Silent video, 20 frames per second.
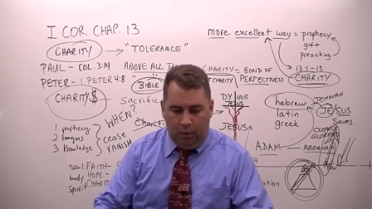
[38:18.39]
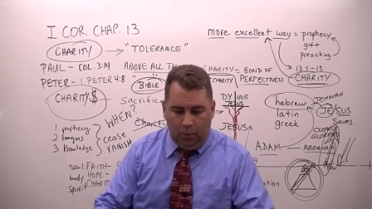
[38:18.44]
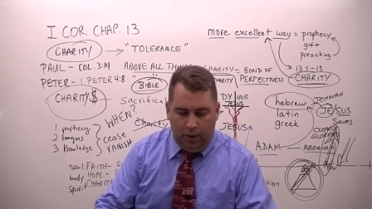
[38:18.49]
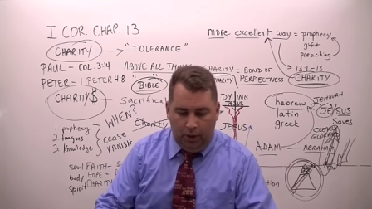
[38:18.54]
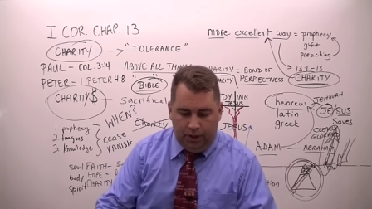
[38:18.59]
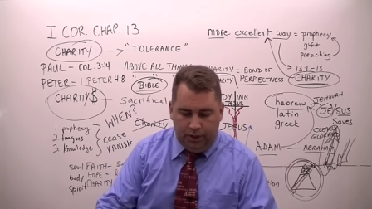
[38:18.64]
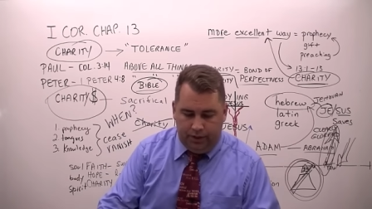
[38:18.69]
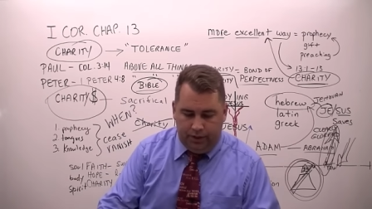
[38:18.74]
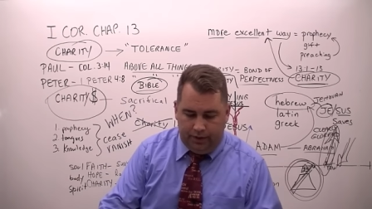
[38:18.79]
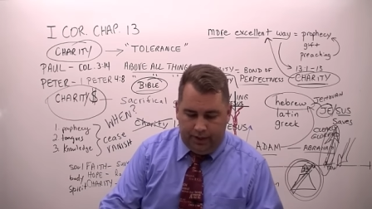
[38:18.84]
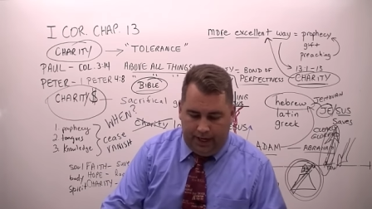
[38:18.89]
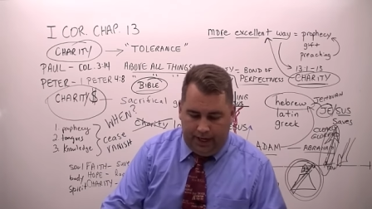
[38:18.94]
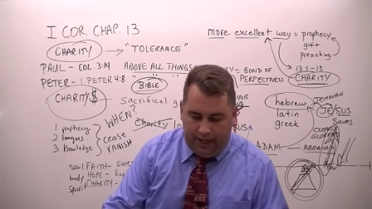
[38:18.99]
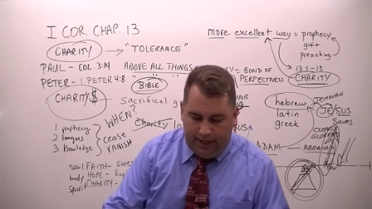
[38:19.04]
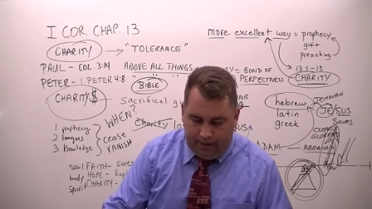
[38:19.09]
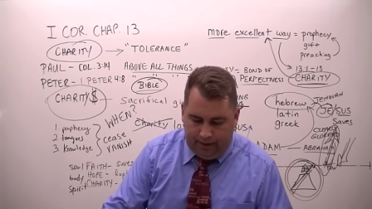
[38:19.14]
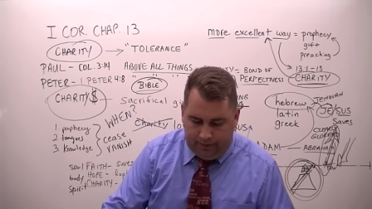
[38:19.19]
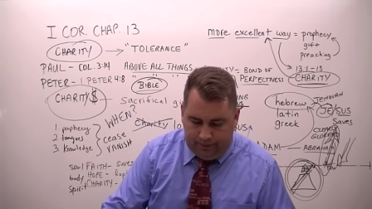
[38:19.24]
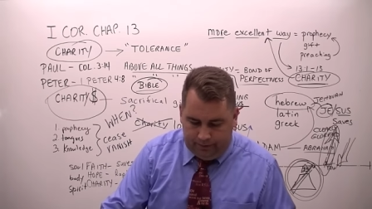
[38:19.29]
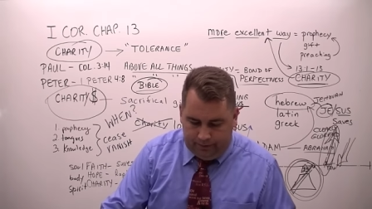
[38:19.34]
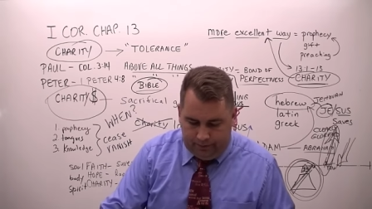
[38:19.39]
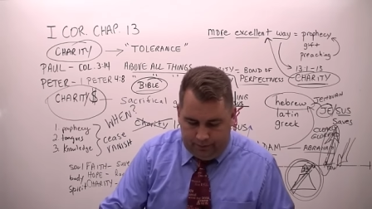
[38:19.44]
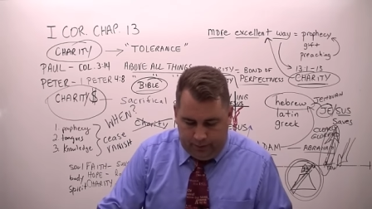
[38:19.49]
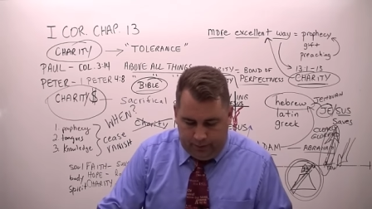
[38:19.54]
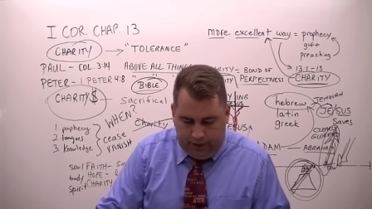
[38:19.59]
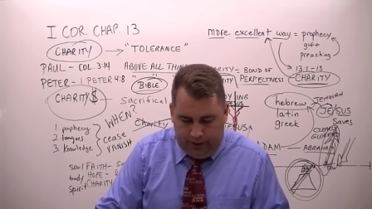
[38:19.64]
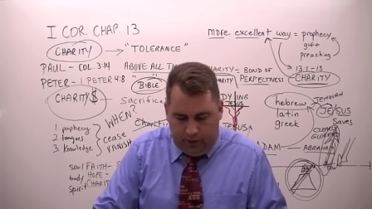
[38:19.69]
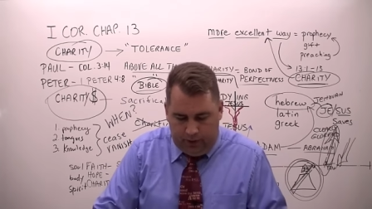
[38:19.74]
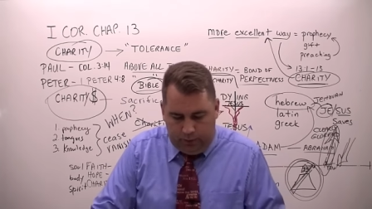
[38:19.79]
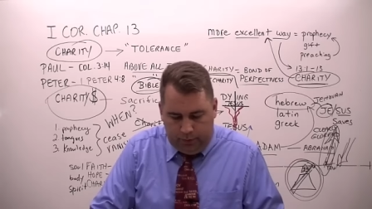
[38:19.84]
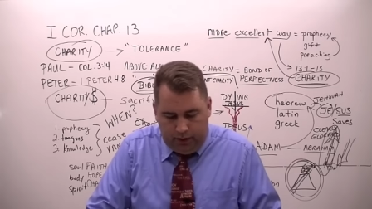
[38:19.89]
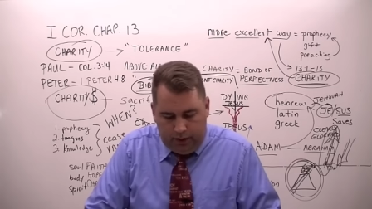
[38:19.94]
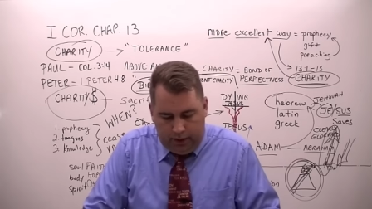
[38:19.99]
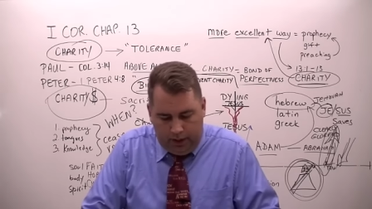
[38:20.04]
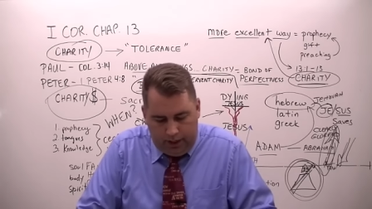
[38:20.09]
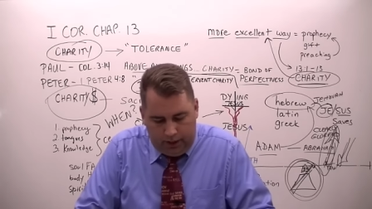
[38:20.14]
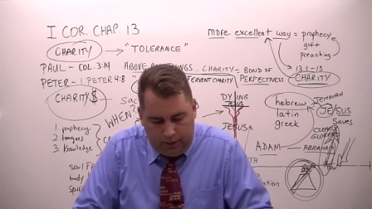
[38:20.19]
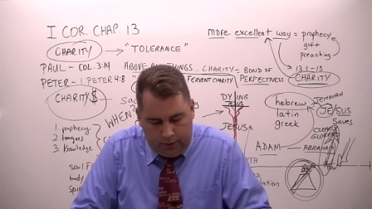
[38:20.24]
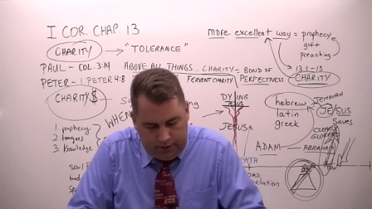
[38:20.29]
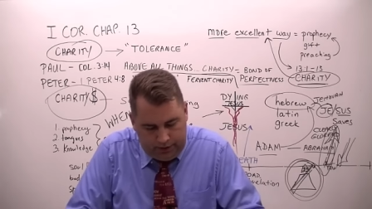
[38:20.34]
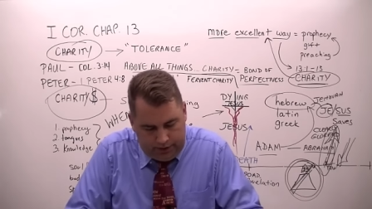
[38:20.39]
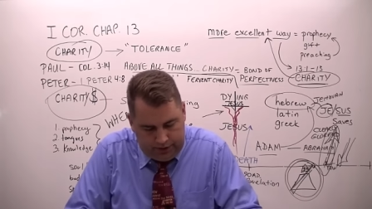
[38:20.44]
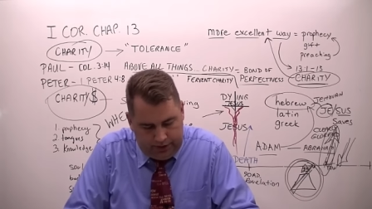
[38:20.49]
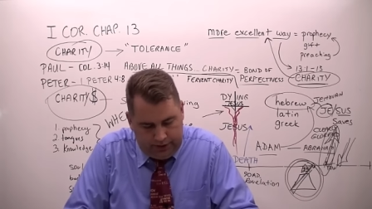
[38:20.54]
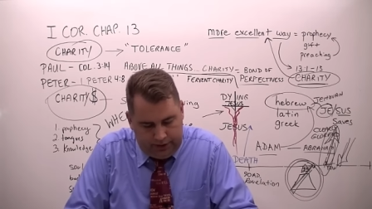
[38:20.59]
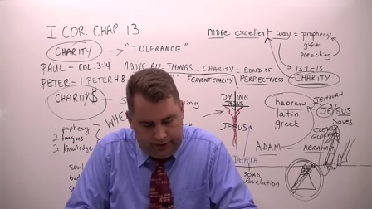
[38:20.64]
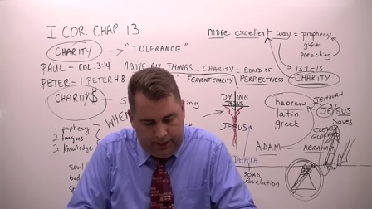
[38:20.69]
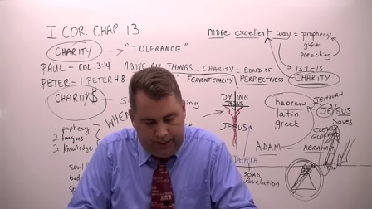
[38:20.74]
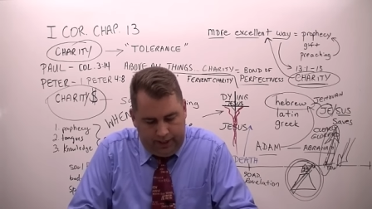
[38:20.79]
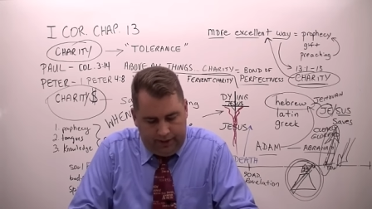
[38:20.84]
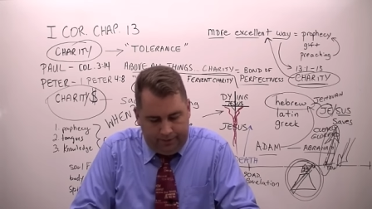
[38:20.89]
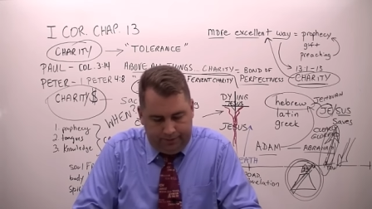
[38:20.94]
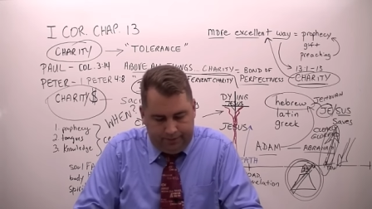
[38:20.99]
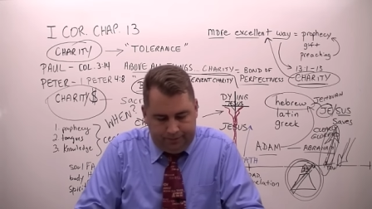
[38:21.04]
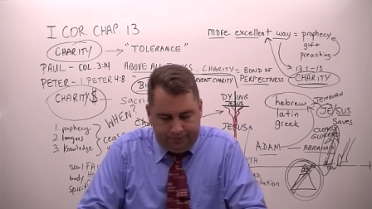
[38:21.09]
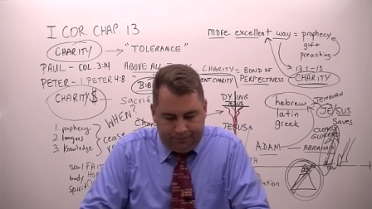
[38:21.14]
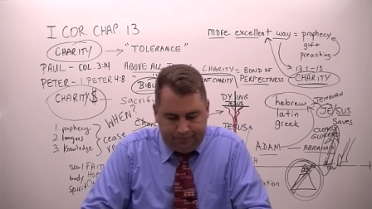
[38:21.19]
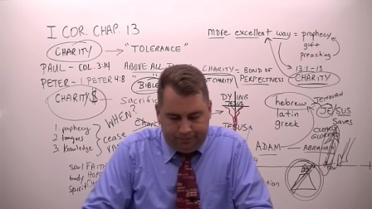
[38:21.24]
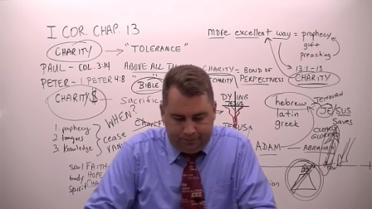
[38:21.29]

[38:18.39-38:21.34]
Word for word: What do they have? Well, here's what a lot of Christians have